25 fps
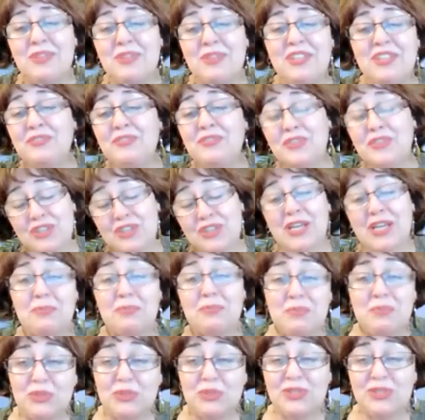different
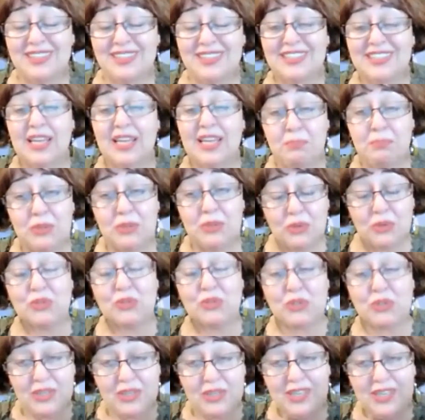communities. I
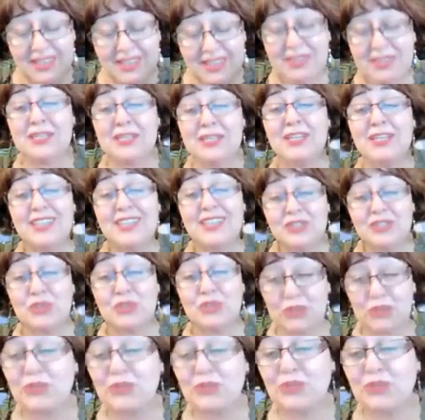belong here in
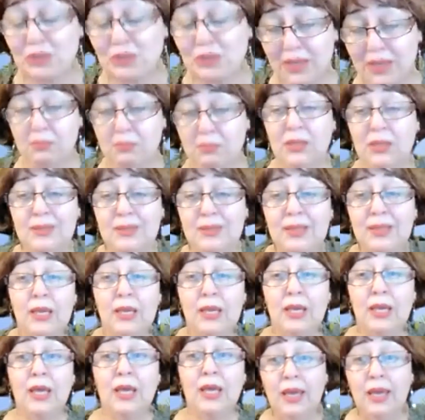Toronto, I mean.
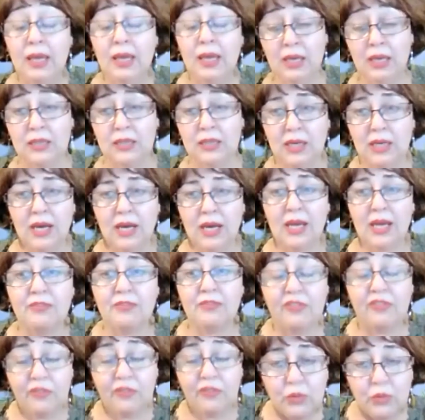And I'm
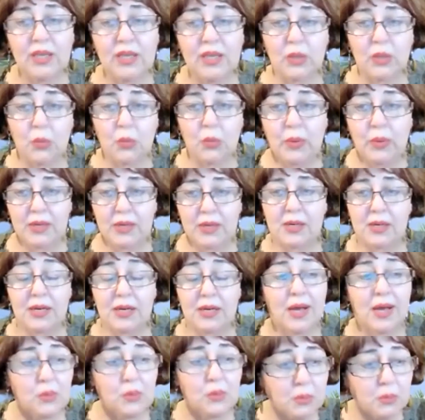fully aware
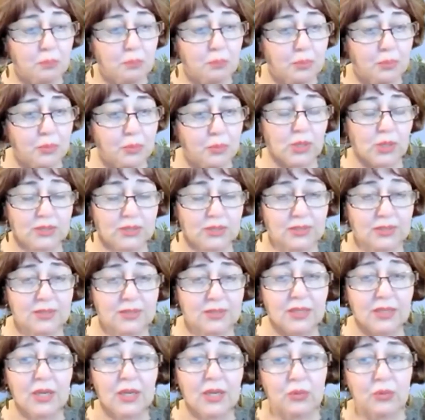how
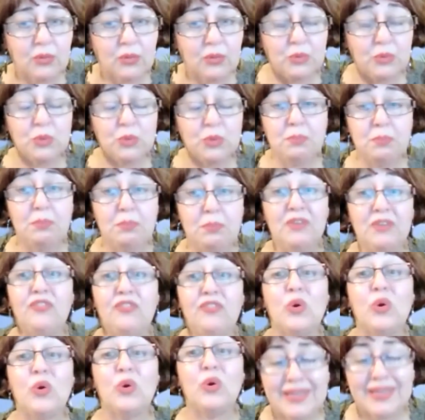important would be
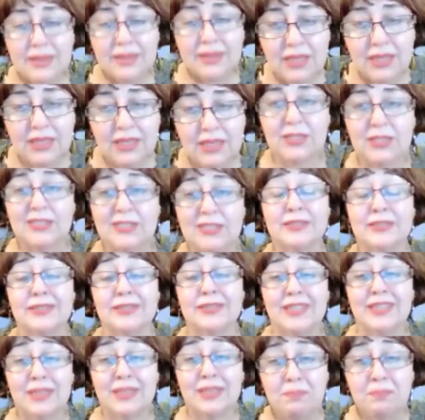for Canadians
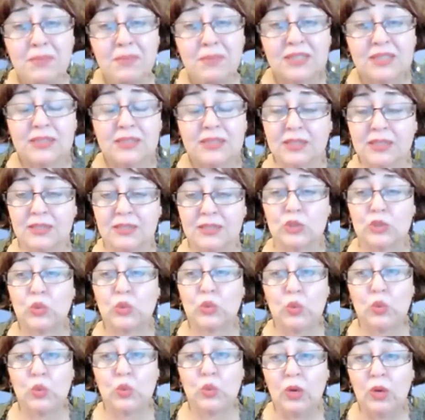and Americans
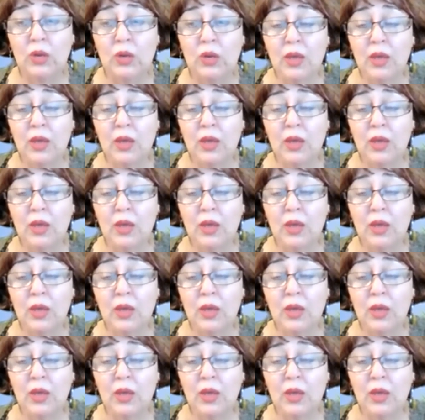who